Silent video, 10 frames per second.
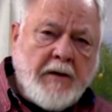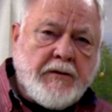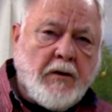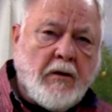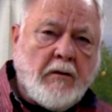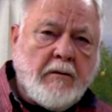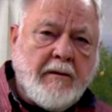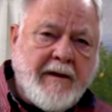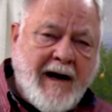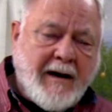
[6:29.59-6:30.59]
So
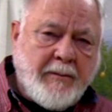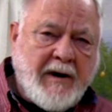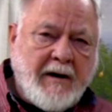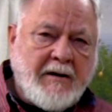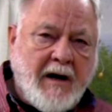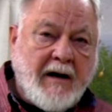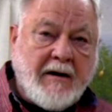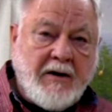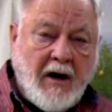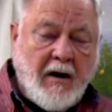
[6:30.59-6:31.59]
that being
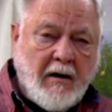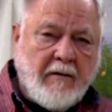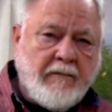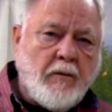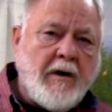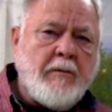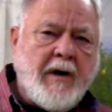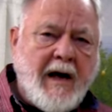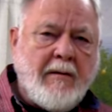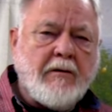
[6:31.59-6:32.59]
taken care of, we'd
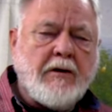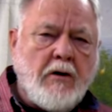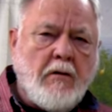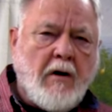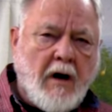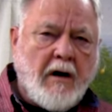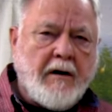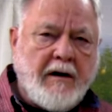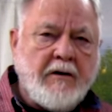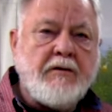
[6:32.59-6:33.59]
be able to go on
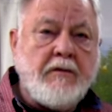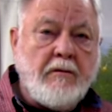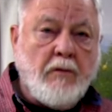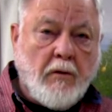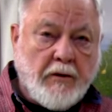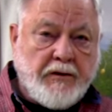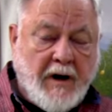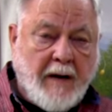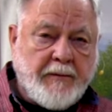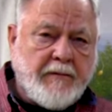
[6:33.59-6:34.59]
into the
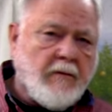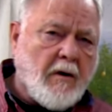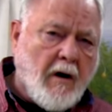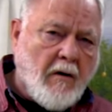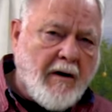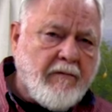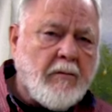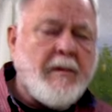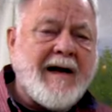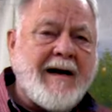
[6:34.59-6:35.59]
workshops for however
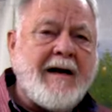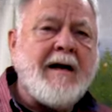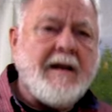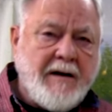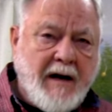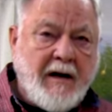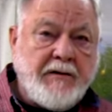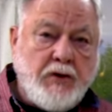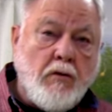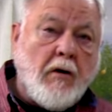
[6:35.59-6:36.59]
many
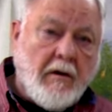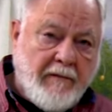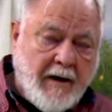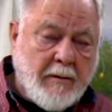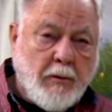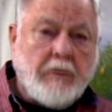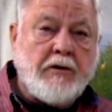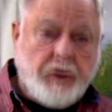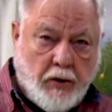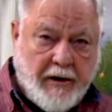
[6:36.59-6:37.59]
days you are available to
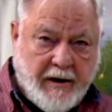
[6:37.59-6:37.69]
join